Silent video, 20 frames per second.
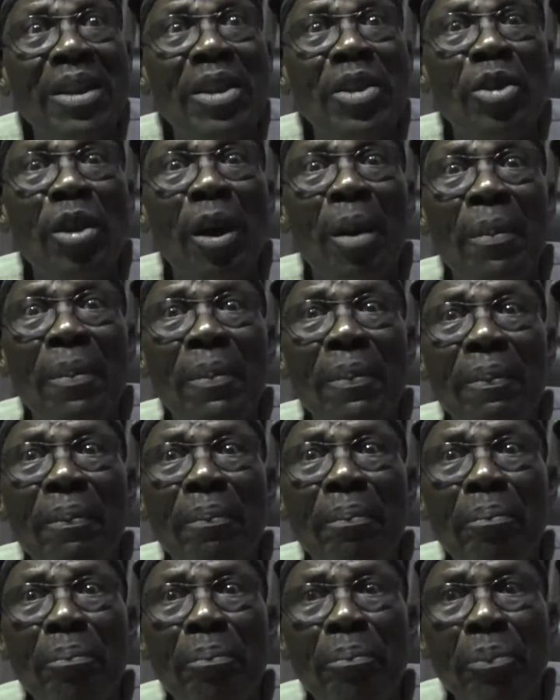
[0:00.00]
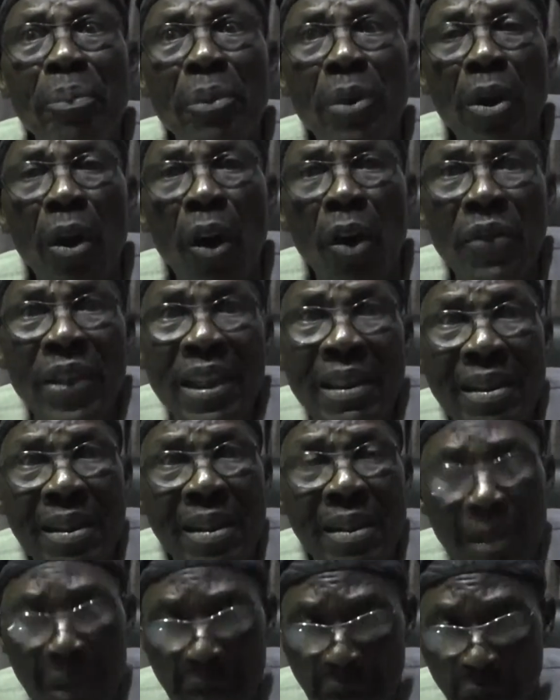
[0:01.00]
some of
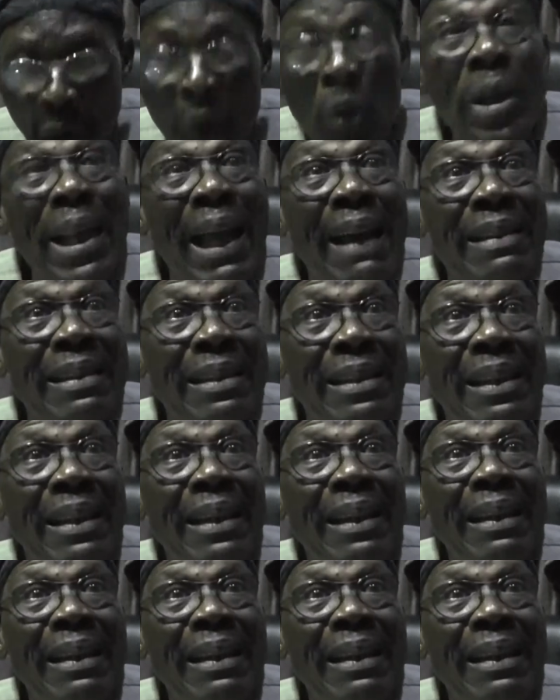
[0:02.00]
these owners,